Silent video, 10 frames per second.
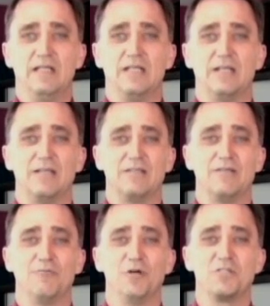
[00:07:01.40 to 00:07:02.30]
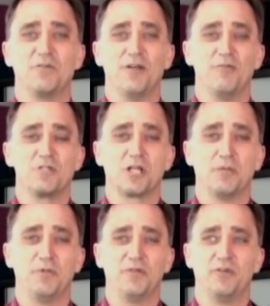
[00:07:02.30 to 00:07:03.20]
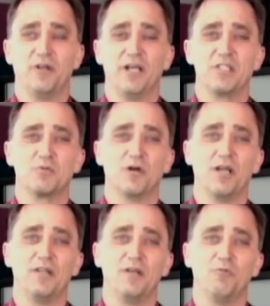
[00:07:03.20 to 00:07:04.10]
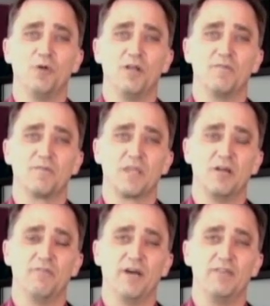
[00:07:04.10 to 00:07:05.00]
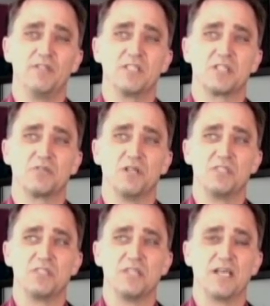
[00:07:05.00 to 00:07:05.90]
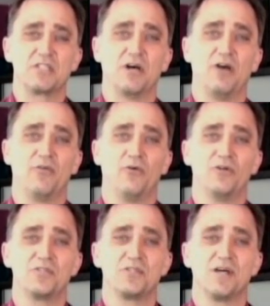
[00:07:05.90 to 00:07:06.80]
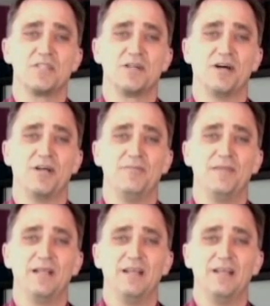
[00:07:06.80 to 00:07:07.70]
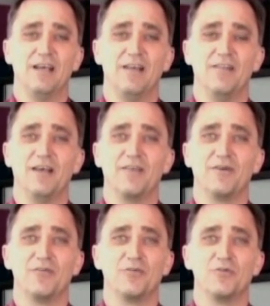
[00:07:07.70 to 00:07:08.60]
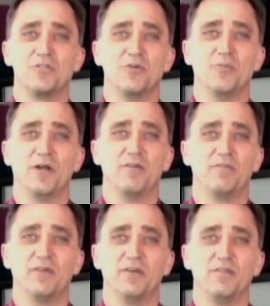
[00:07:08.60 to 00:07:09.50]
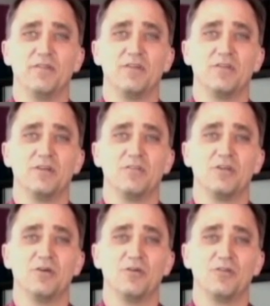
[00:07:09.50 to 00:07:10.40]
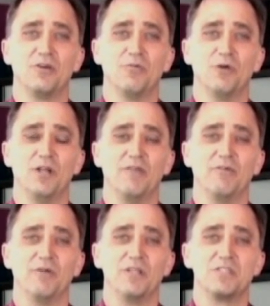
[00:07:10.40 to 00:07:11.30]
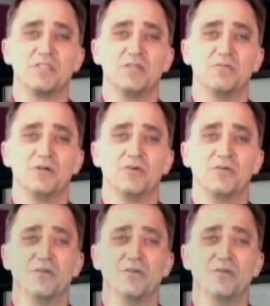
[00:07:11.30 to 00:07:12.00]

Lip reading: it was fun. There was a couple different nights where I did win, 5 and 6 races, and that's all the horses I was on. And there was no better feeling than to win every race that you rode.